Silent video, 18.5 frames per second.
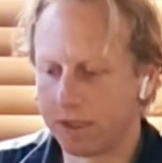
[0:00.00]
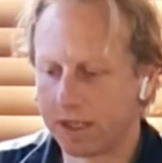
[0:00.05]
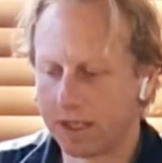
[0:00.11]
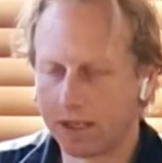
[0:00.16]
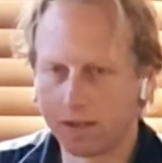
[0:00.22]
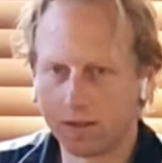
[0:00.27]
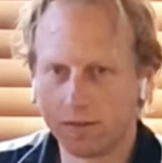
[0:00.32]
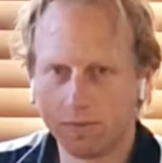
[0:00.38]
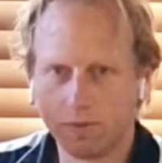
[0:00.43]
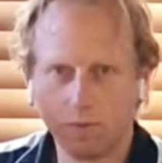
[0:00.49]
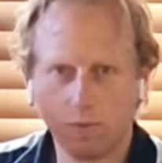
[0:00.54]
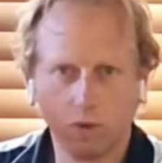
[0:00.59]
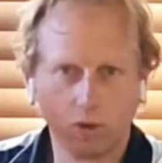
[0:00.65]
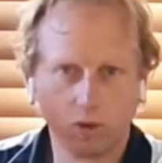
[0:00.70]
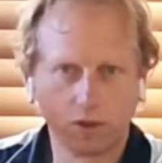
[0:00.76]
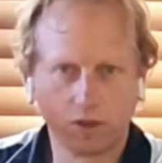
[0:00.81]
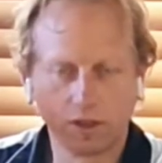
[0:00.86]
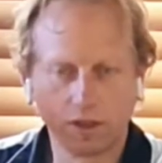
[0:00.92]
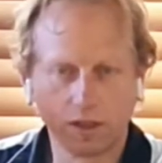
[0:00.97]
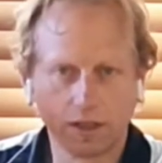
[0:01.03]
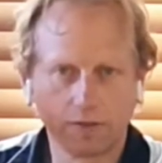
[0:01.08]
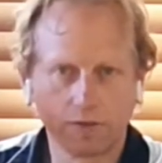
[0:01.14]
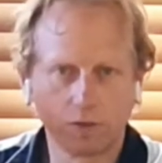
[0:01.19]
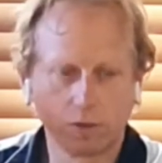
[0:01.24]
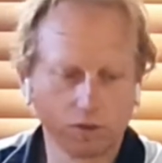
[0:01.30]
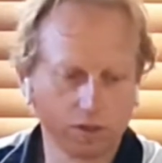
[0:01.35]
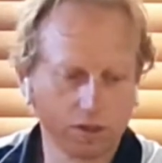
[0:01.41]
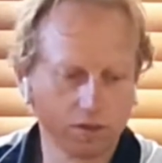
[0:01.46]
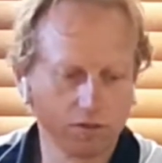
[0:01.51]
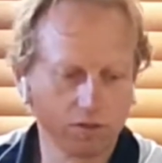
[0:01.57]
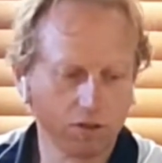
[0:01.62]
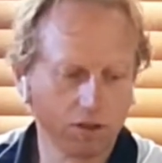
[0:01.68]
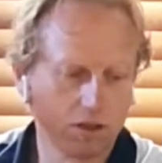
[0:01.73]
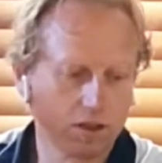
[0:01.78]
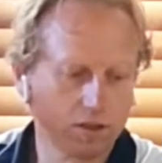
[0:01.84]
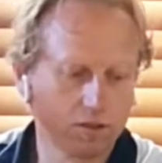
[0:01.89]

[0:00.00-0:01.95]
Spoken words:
cut in a bit more to the left or to the right,